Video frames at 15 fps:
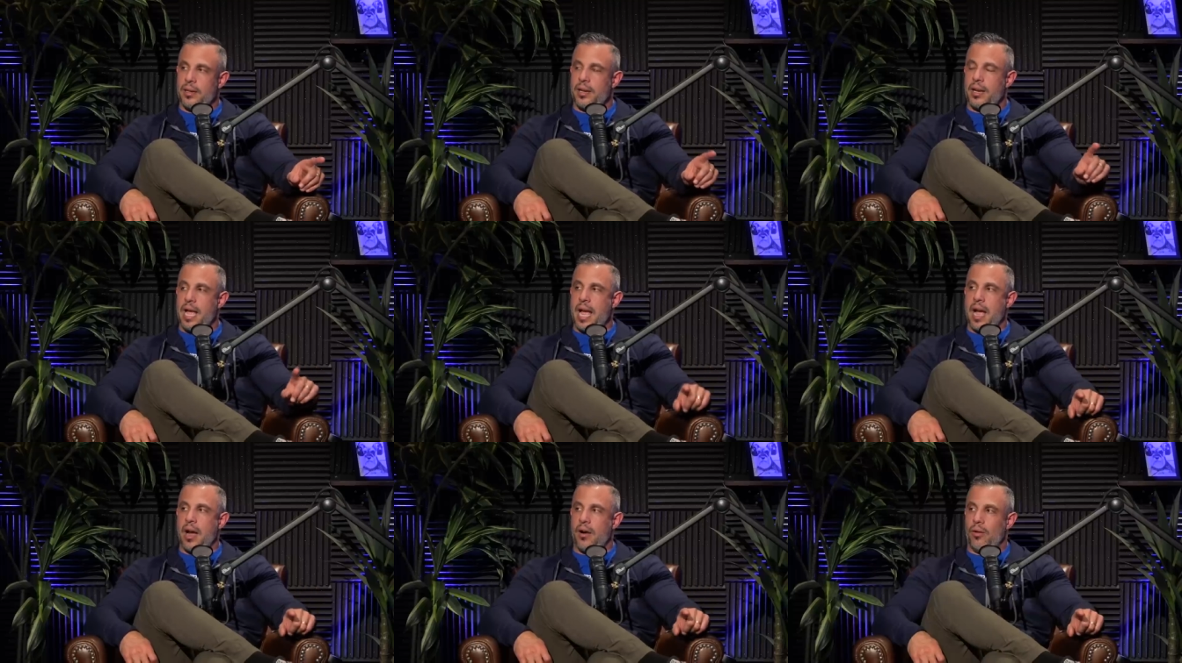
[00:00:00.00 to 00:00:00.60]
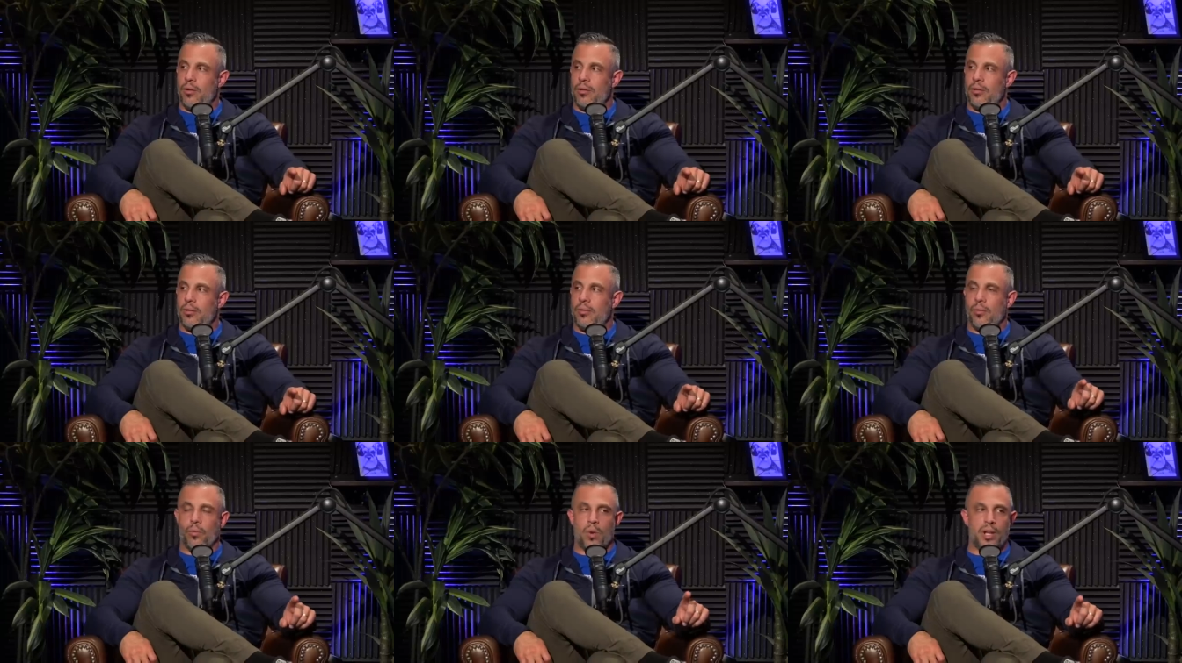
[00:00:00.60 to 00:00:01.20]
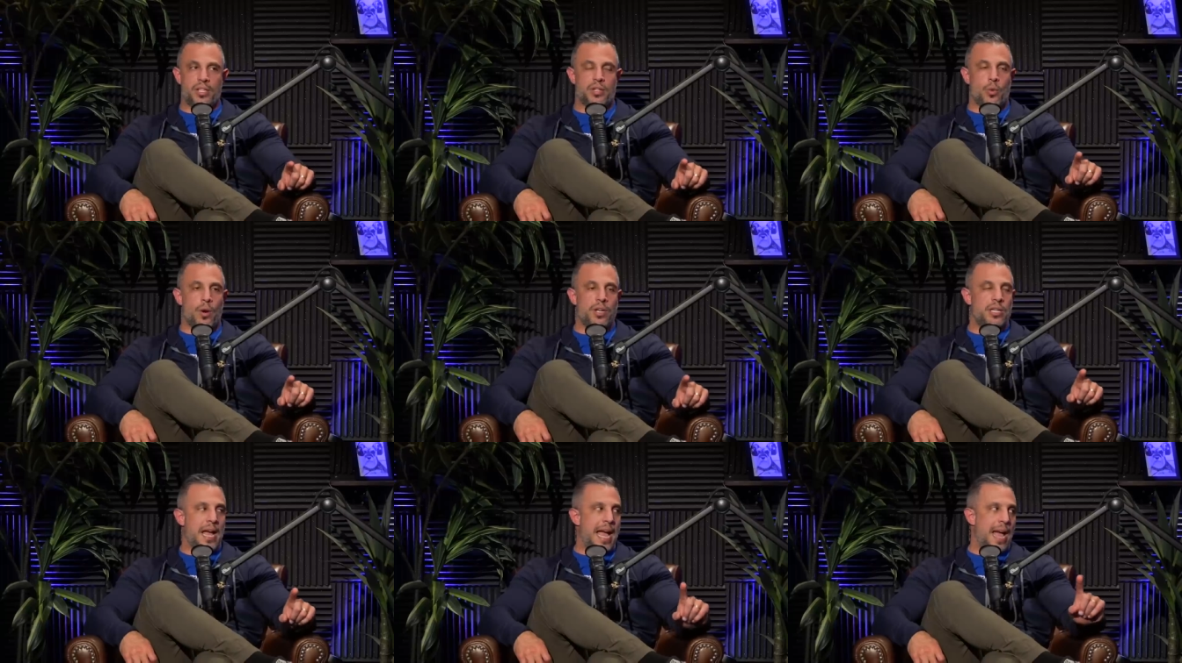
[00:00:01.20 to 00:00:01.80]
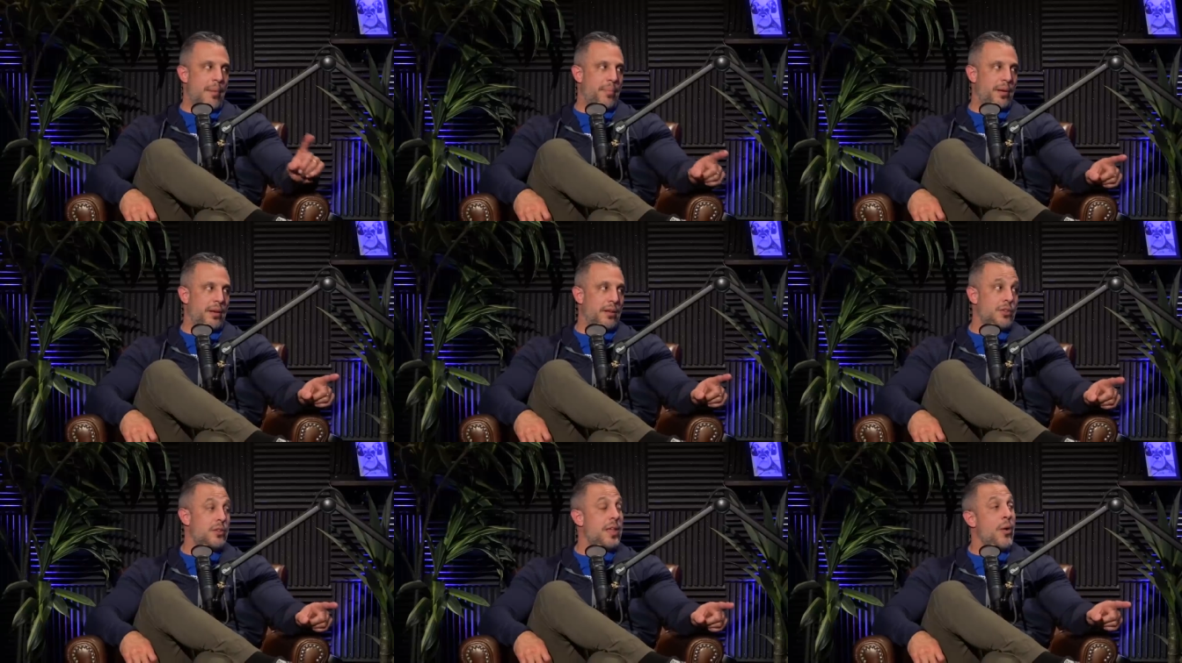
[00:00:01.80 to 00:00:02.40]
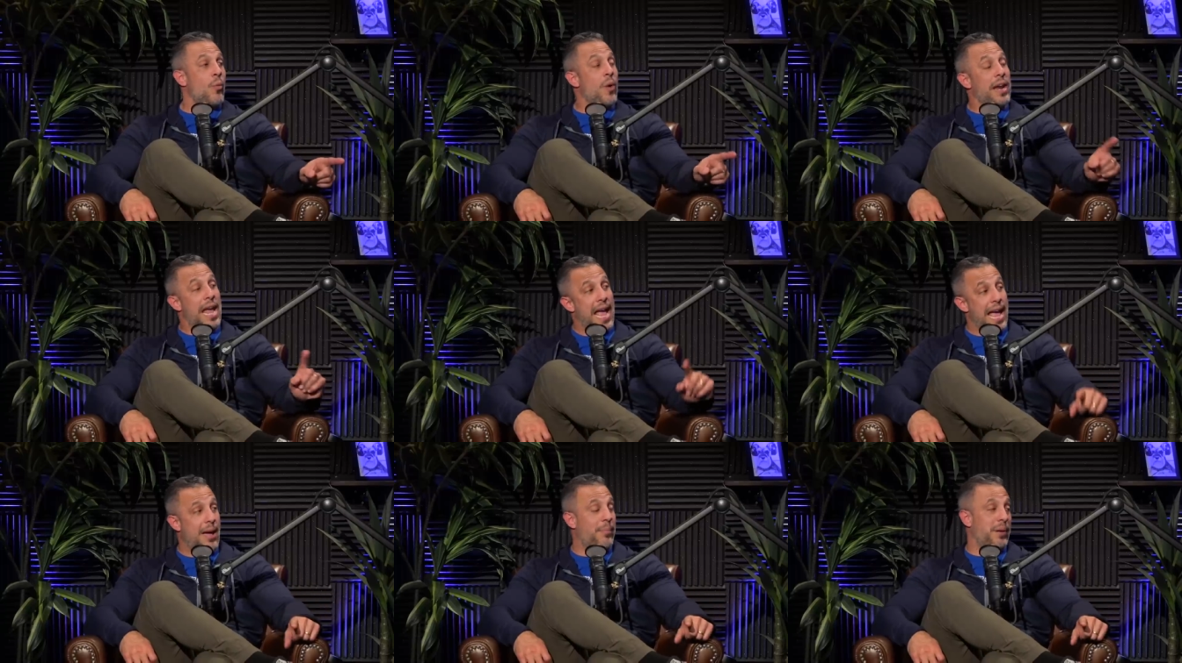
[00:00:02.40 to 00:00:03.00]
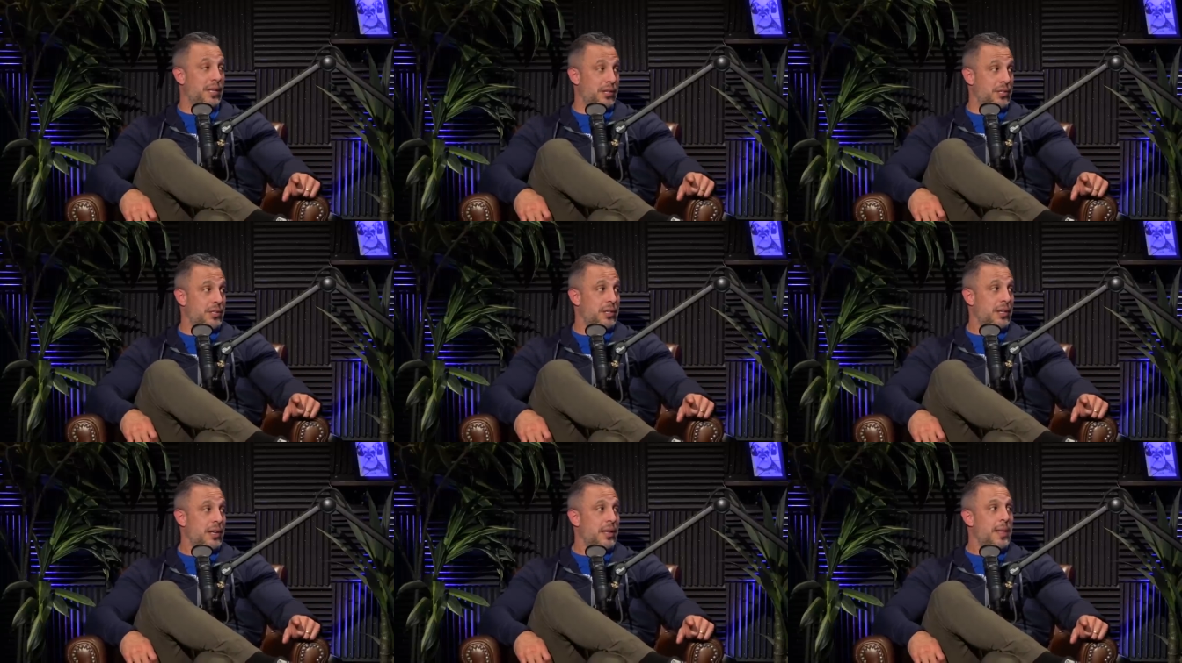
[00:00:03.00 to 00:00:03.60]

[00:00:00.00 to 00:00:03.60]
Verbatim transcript: now what's going to happen so that when it happens,